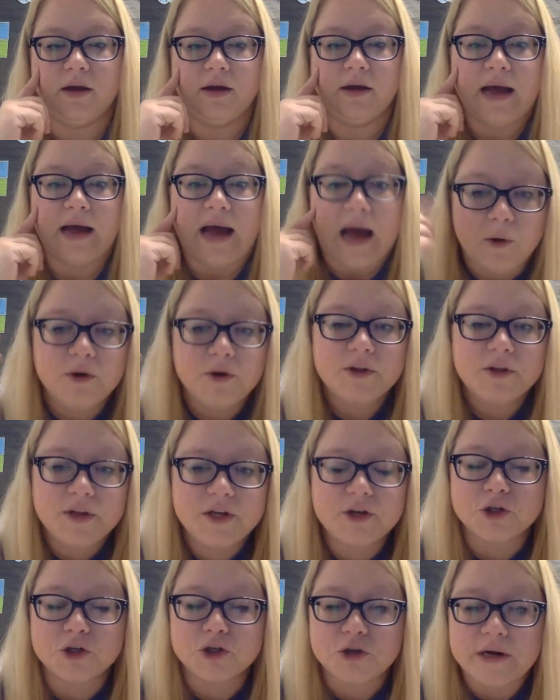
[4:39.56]
How to
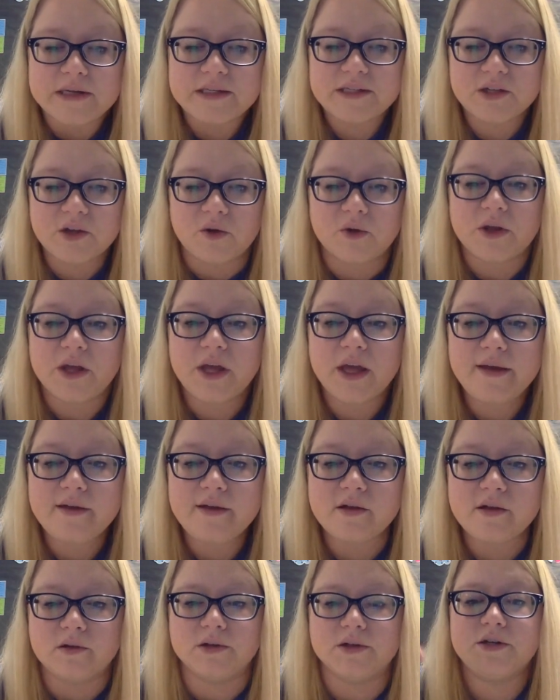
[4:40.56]
Clean Your Tricycle
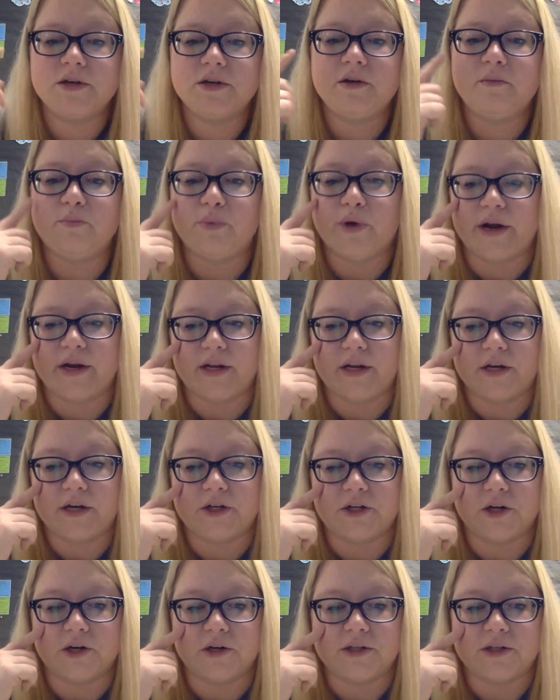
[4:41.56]
killed, Brendan
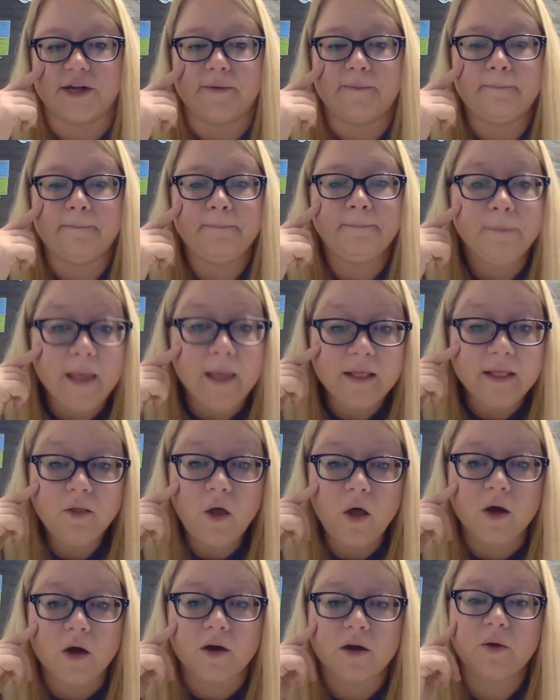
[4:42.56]
assures him. And
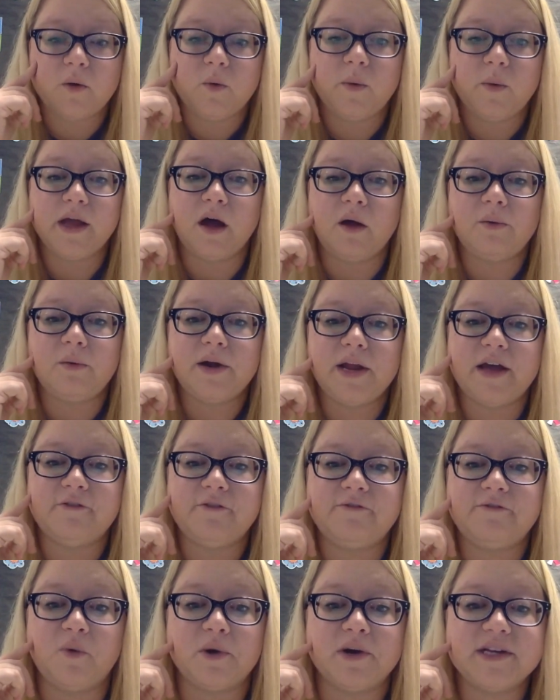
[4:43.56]
look, we already
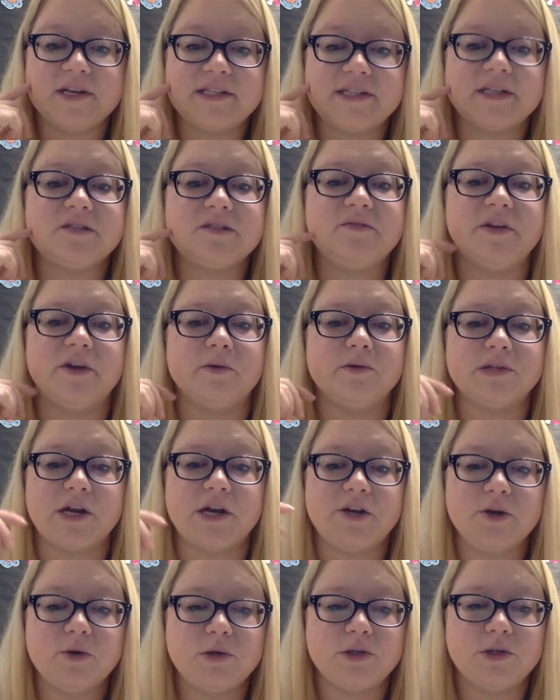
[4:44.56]
have 46 views
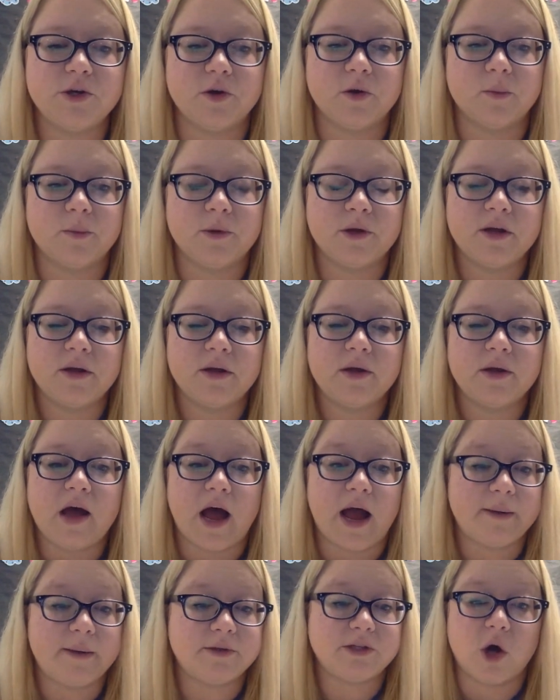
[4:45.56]
on YouTube.
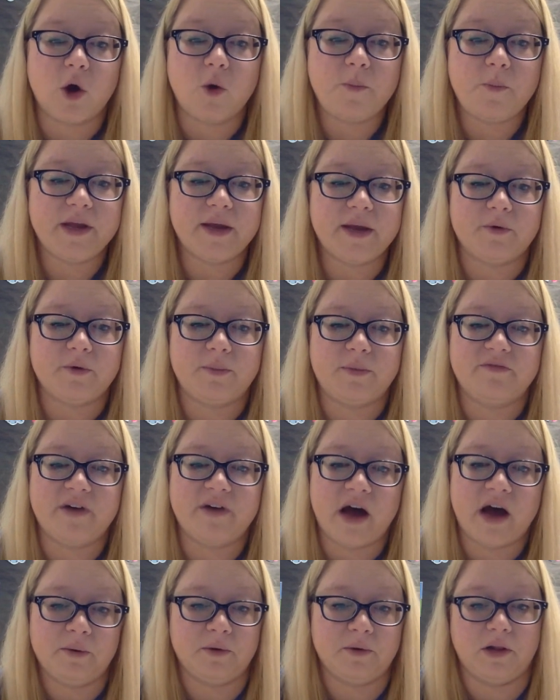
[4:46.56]
I was hoping it would be
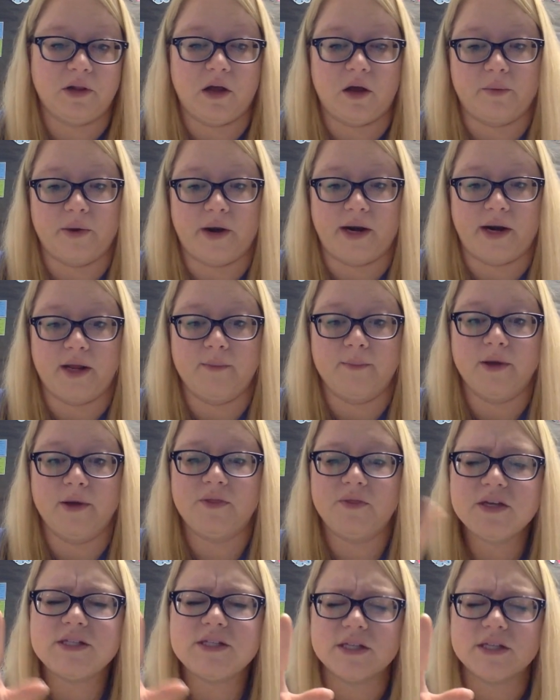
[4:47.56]
viral already,
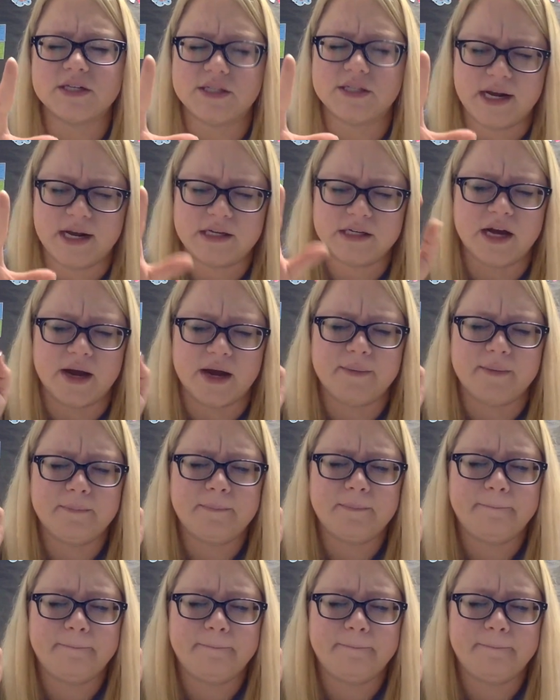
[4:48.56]
but these things take time.